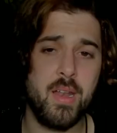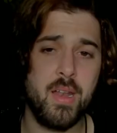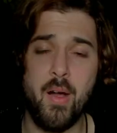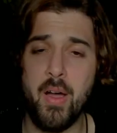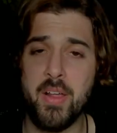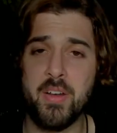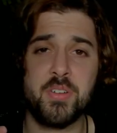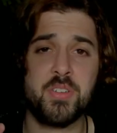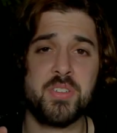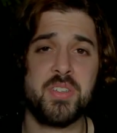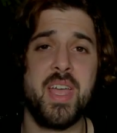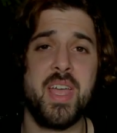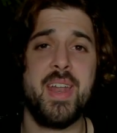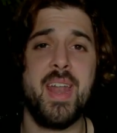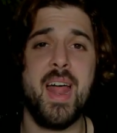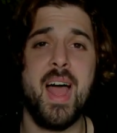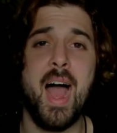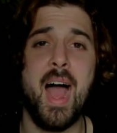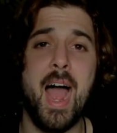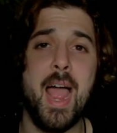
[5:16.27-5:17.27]
Now, I understand
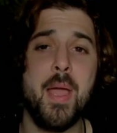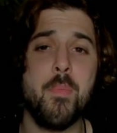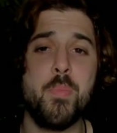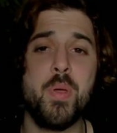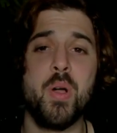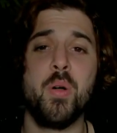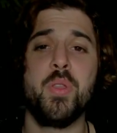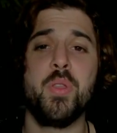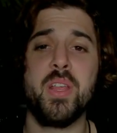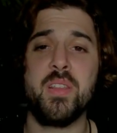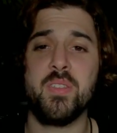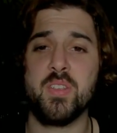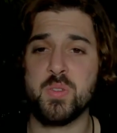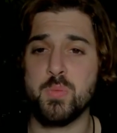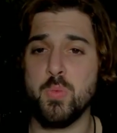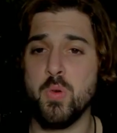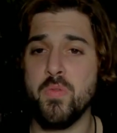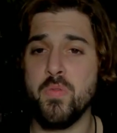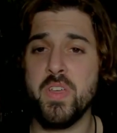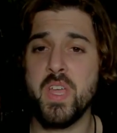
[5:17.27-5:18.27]
I'm building this
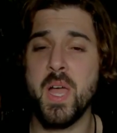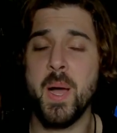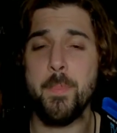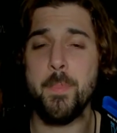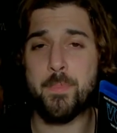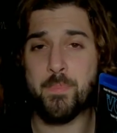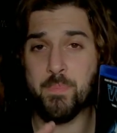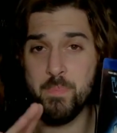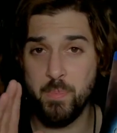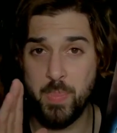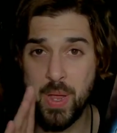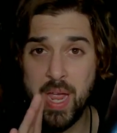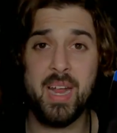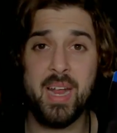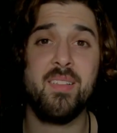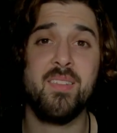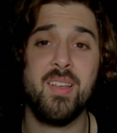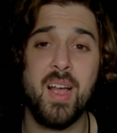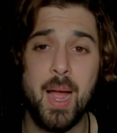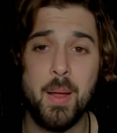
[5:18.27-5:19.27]
movie up
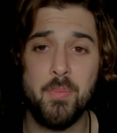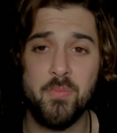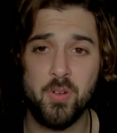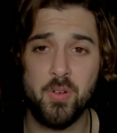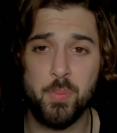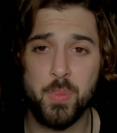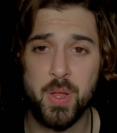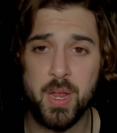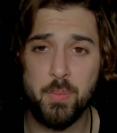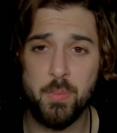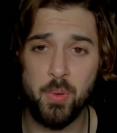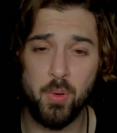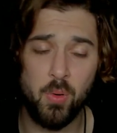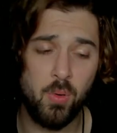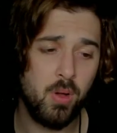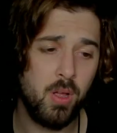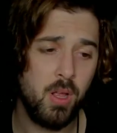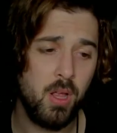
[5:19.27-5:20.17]
big time for people,